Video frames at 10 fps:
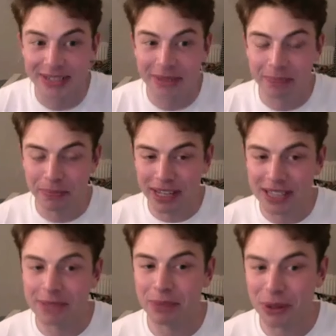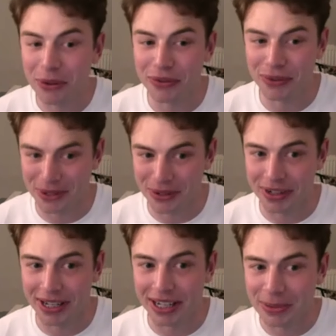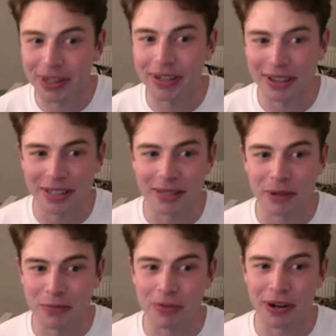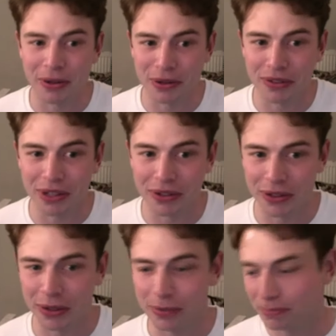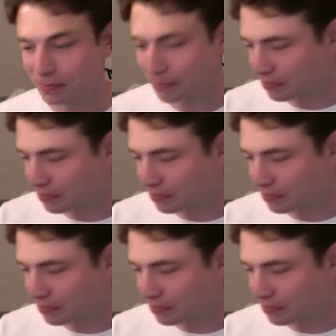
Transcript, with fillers: There's a beautiful story, and it's one of the things I'm most proud of in the film.